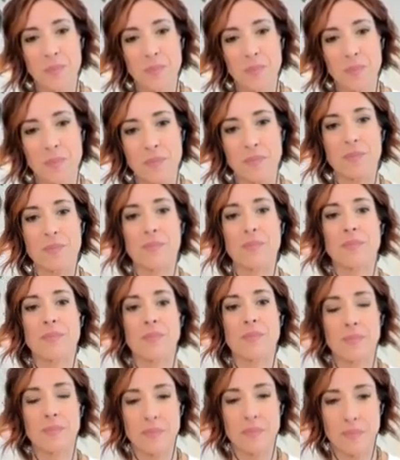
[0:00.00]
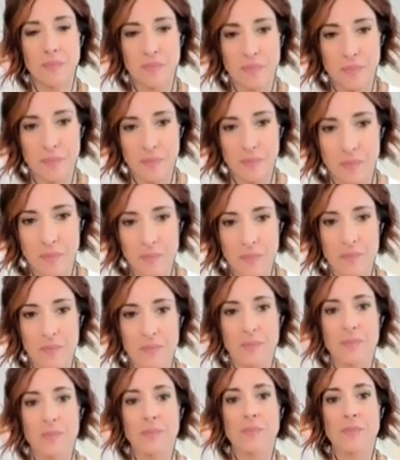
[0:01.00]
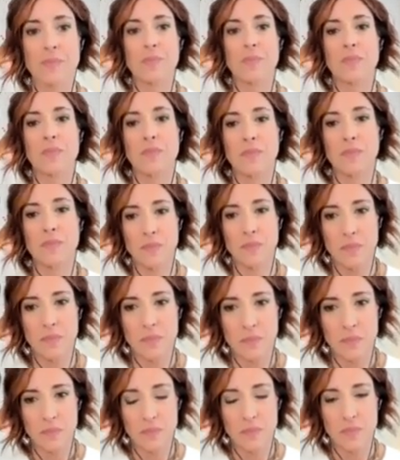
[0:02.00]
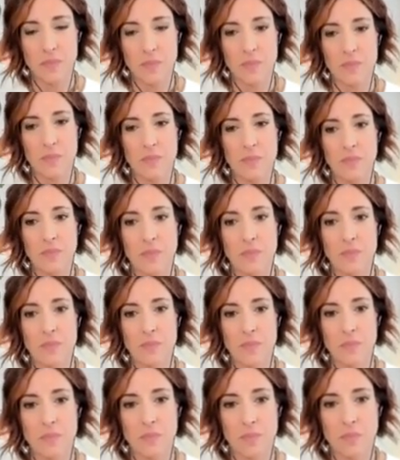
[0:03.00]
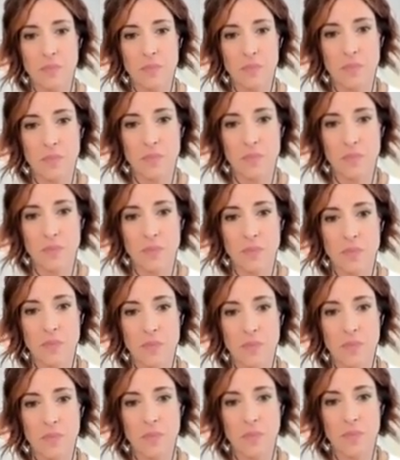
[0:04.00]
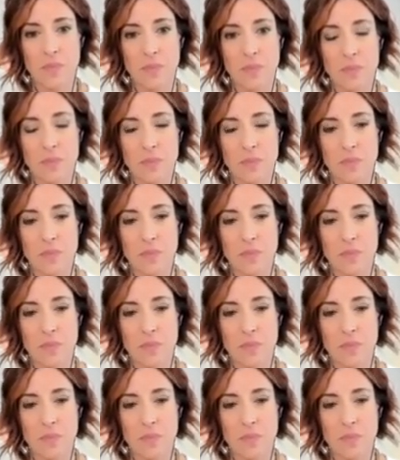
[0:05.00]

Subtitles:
(not speaking)